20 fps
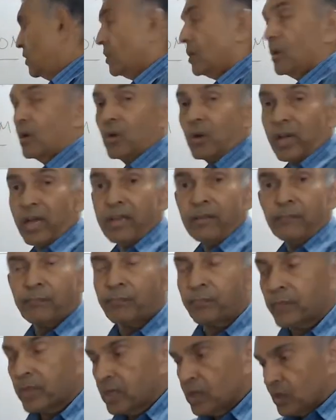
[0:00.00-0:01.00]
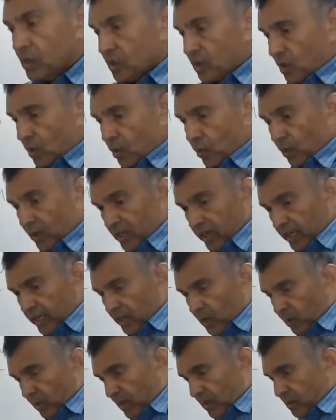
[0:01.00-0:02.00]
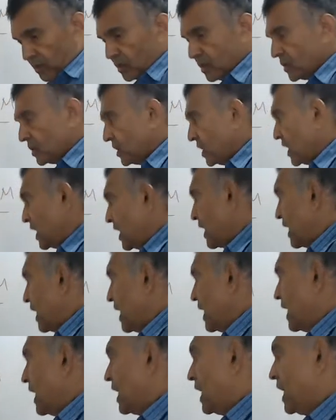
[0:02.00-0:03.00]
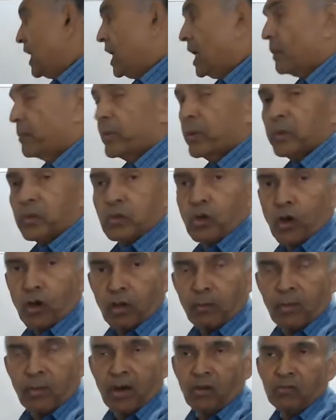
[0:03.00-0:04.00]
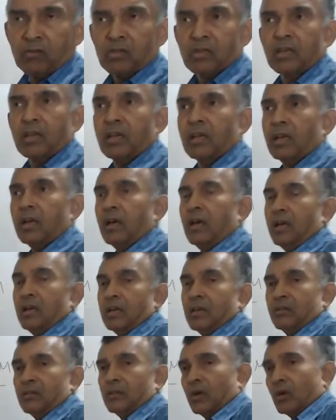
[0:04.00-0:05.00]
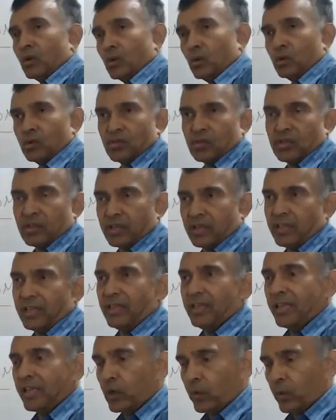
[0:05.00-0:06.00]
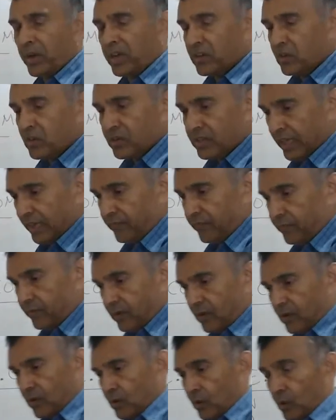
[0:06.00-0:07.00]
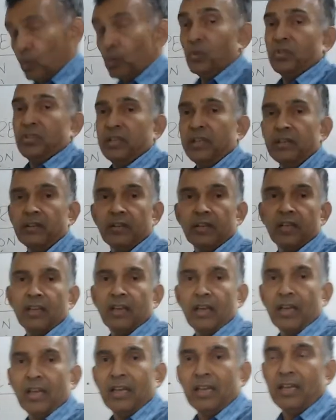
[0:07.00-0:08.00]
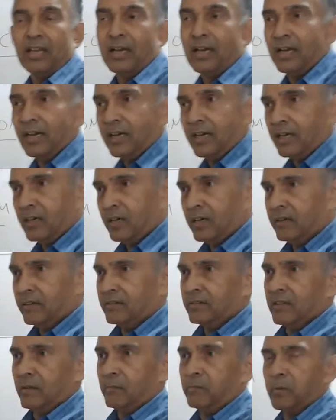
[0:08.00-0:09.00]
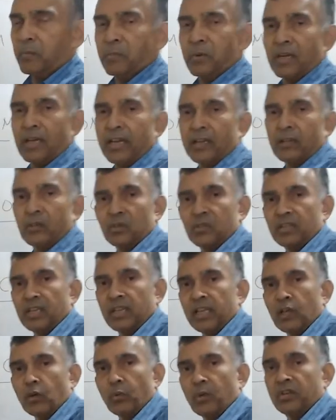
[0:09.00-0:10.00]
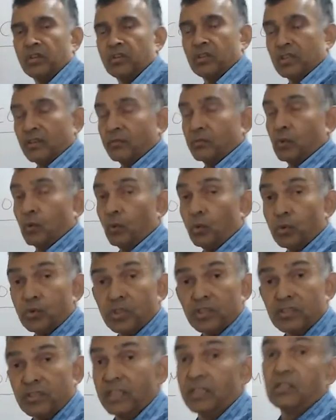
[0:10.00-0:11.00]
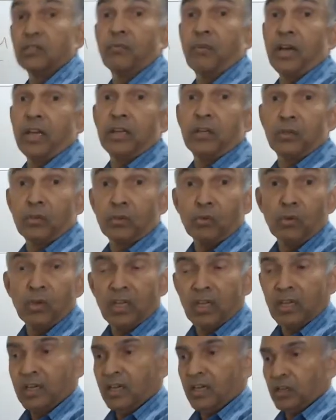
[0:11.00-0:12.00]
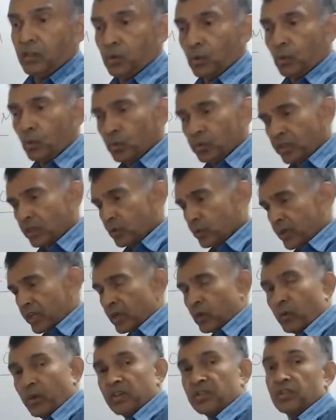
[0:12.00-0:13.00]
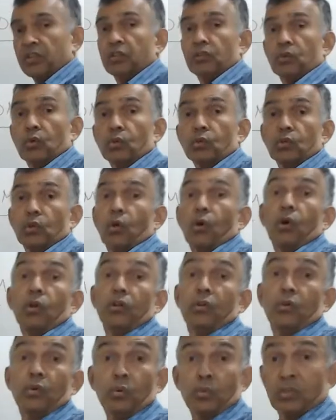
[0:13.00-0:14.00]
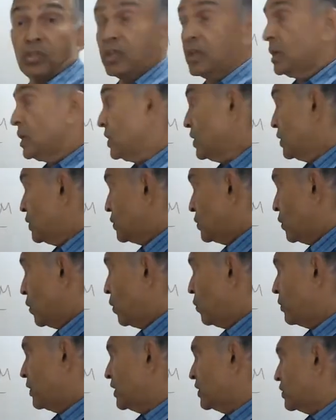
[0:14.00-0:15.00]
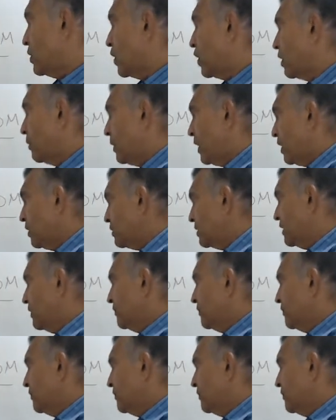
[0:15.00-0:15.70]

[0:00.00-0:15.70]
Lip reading: Okay, so quadratic equations, we will talk about the roots. Equations have roots, yeah. Some people like to say equations have solutions. That's fine too. A solution to an equation is also called a root. So we will talk about